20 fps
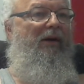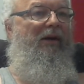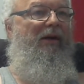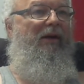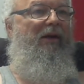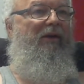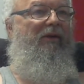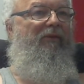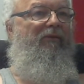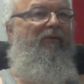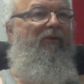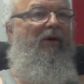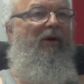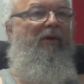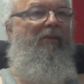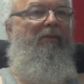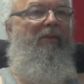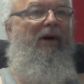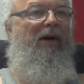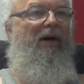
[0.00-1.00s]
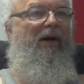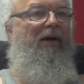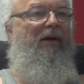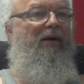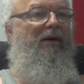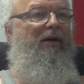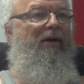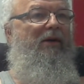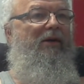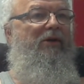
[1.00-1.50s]
is from
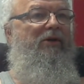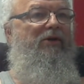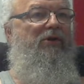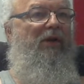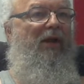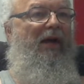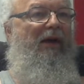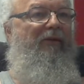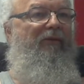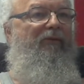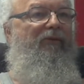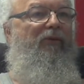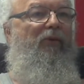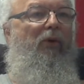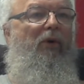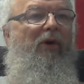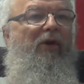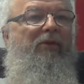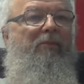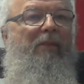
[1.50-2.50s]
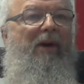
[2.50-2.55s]
July 4th,